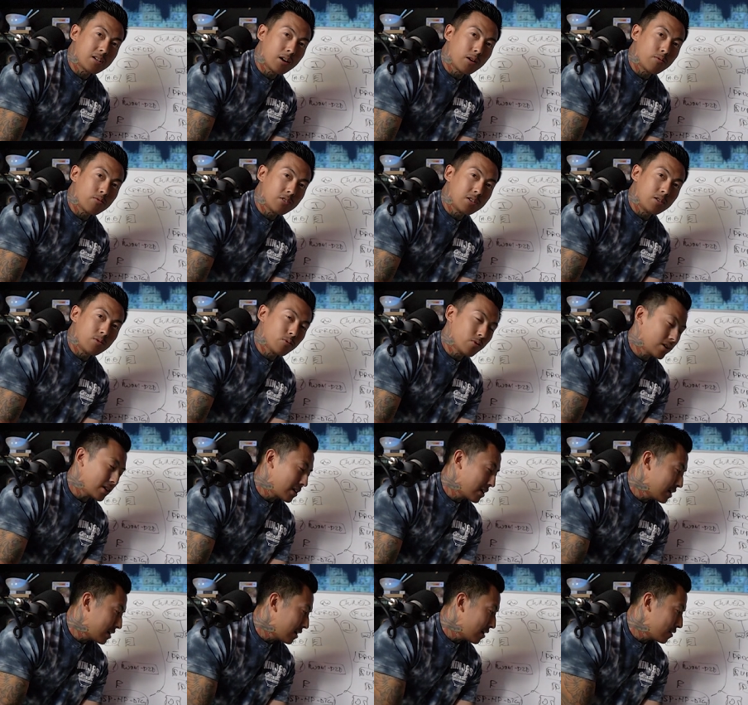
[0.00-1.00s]
Hopefully you want to
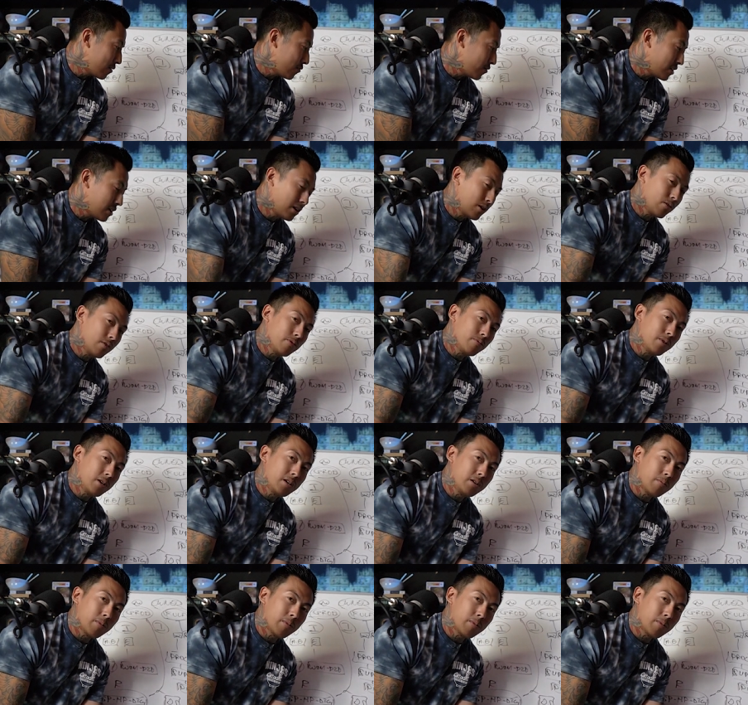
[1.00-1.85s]
get on a video with me.